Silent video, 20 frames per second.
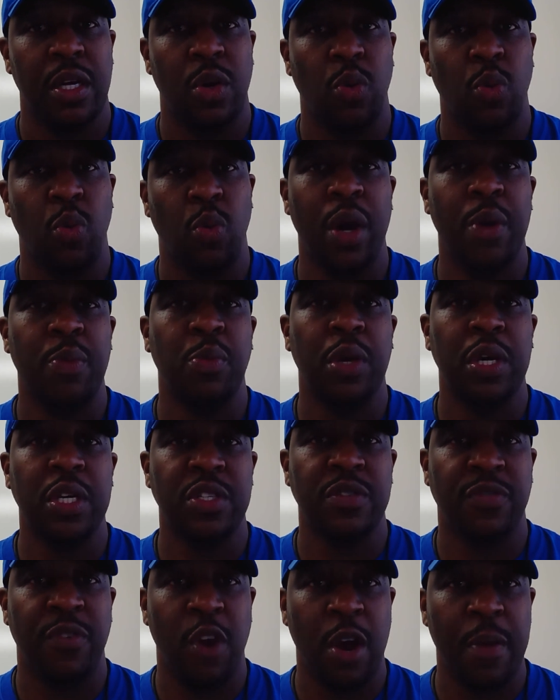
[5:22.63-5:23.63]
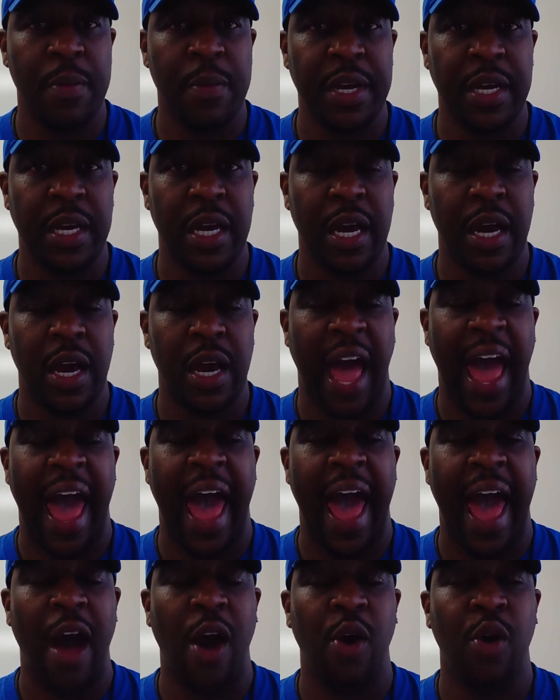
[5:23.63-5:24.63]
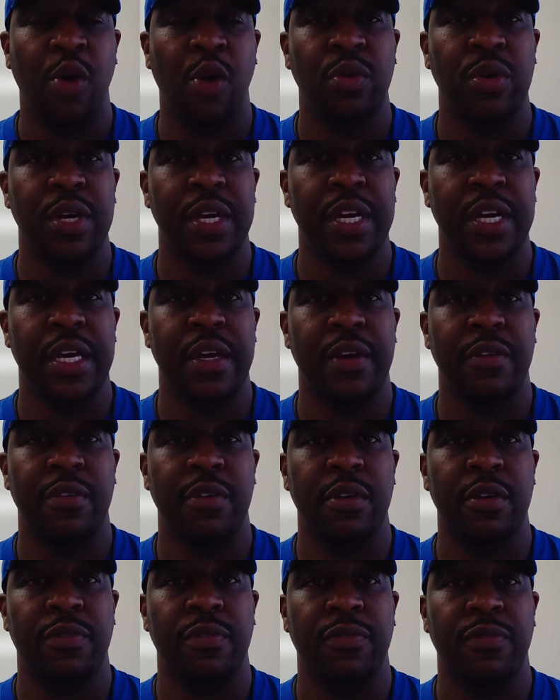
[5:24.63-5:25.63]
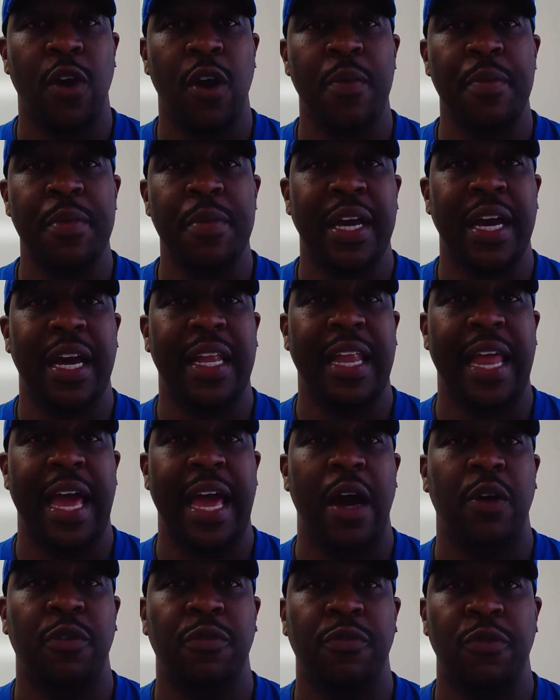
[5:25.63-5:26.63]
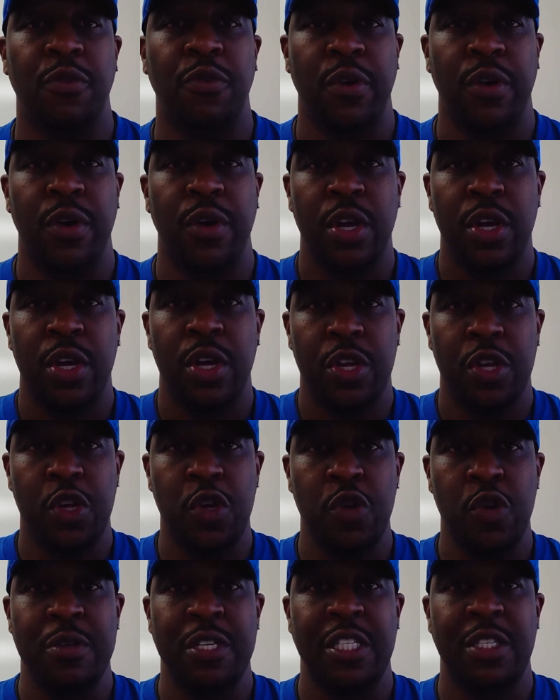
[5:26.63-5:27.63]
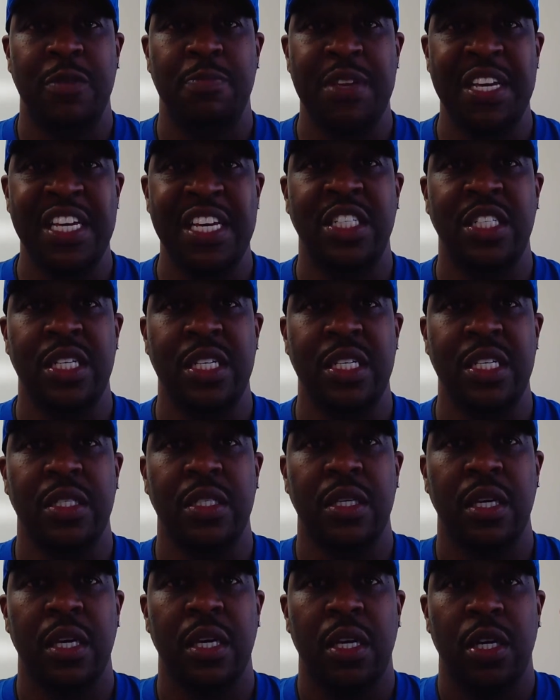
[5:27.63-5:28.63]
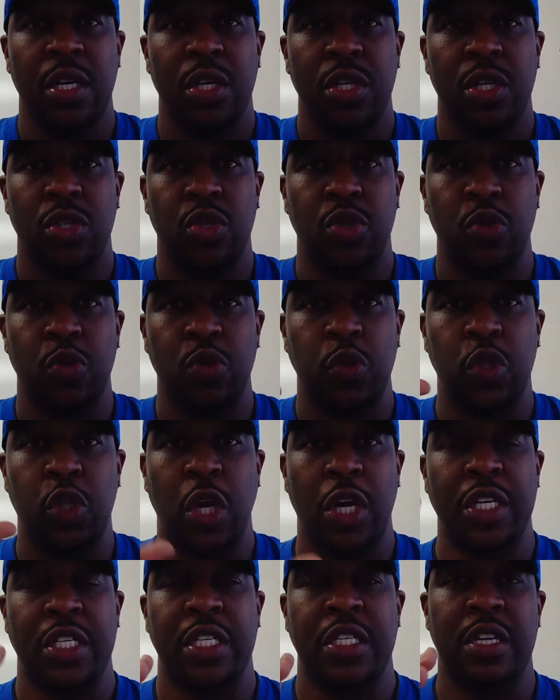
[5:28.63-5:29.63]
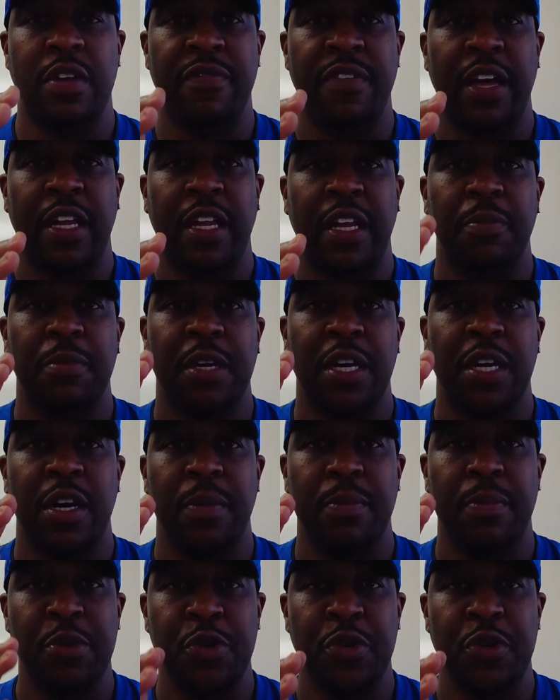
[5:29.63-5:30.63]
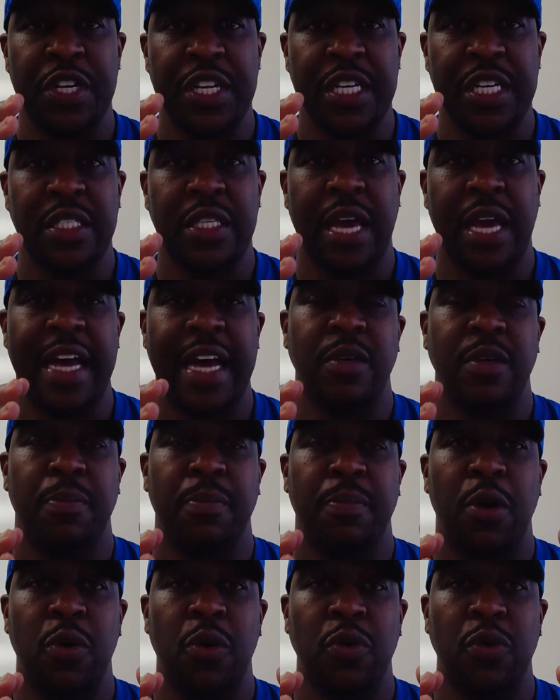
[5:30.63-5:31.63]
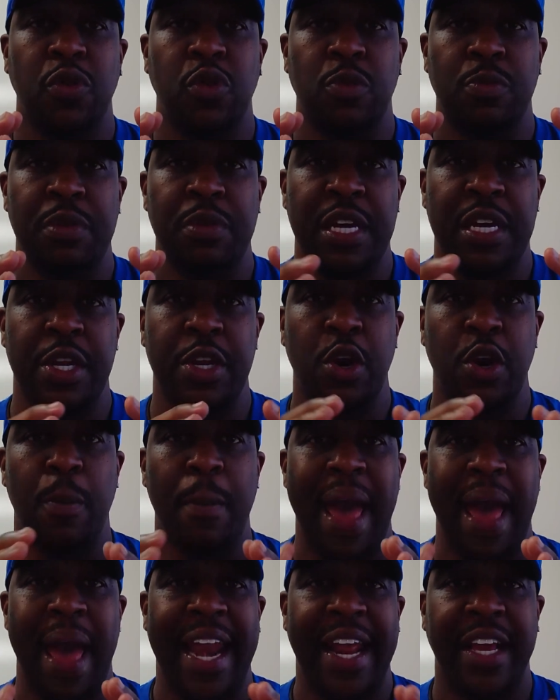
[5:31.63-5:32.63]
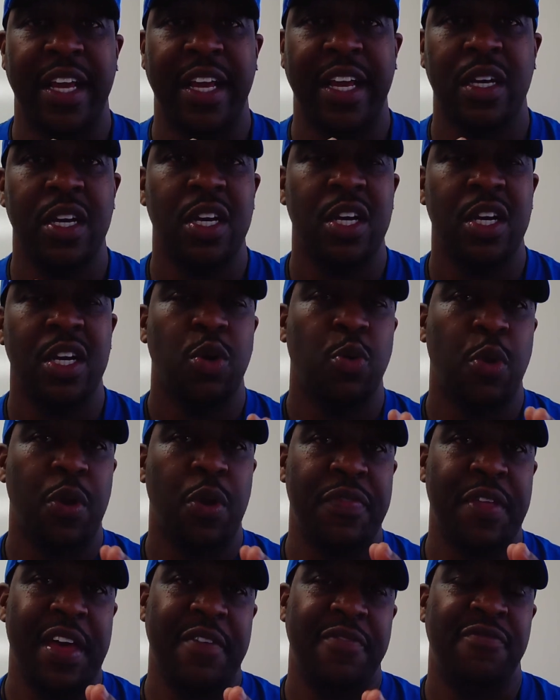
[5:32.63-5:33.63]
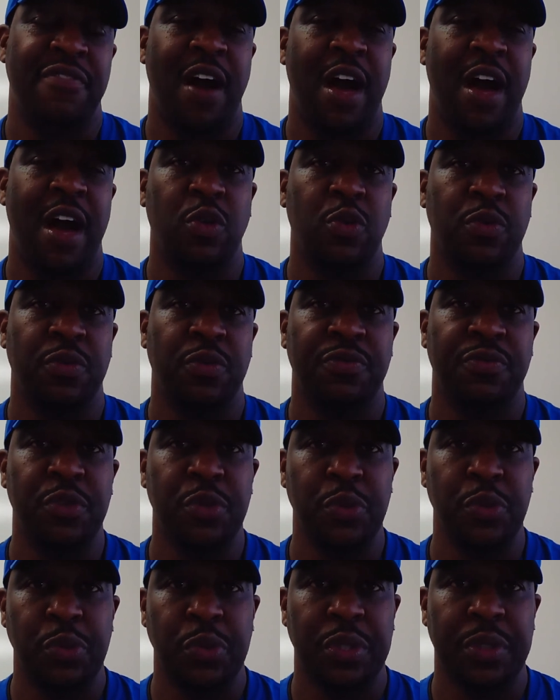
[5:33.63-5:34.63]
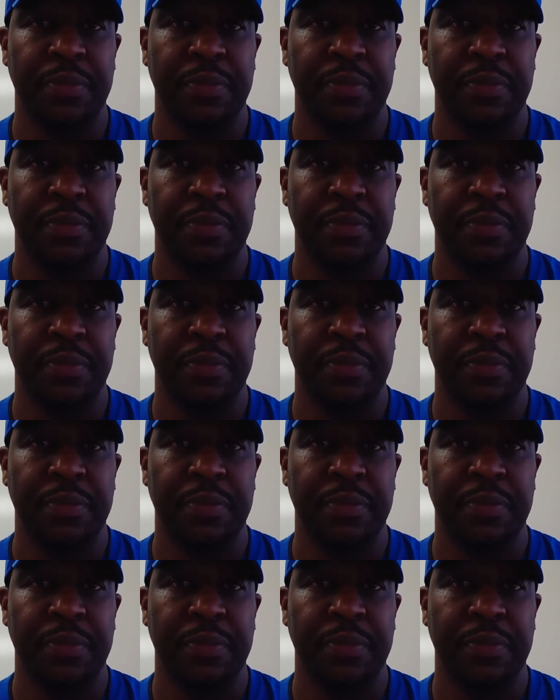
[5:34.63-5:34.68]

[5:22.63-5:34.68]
What was farming? How farming allowed for human species to start to develop communities as opposed to being nomadic where they followed food.